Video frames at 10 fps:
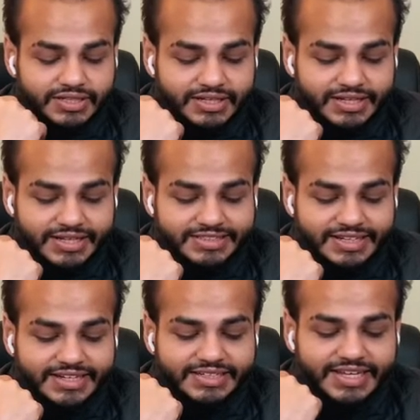it's
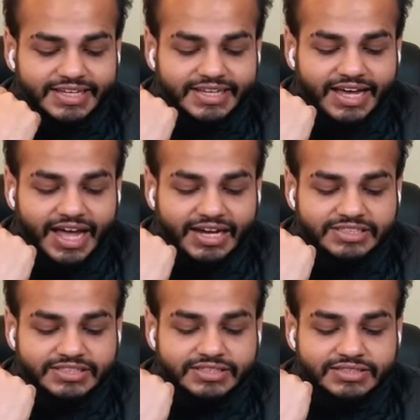like taking
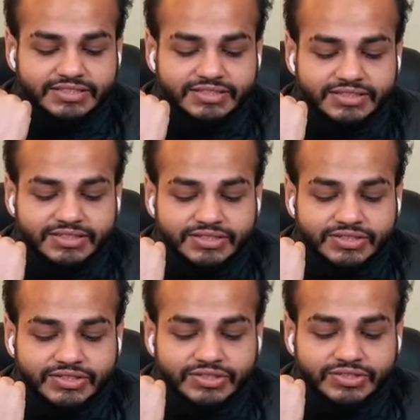action
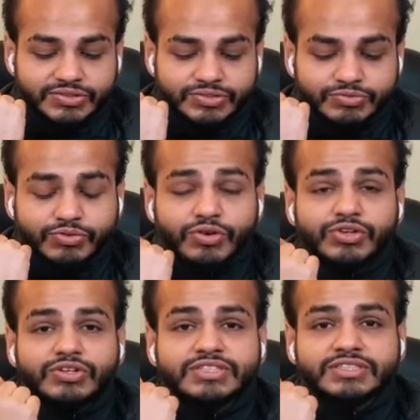for
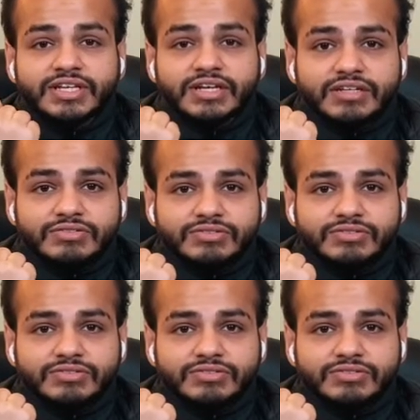yourself